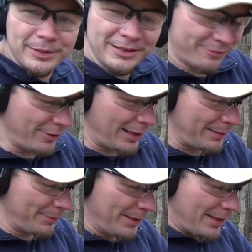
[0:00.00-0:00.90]
be in
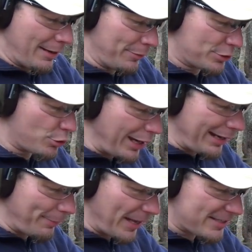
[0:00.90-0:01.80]
frame, and we'll try
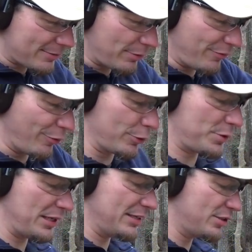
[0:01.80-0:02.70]
to blast it with the
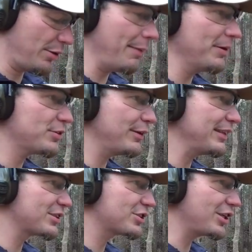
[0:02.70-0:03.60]
410. So in between
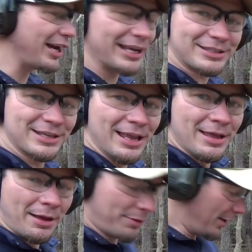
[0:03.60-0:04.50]
the shots, I'm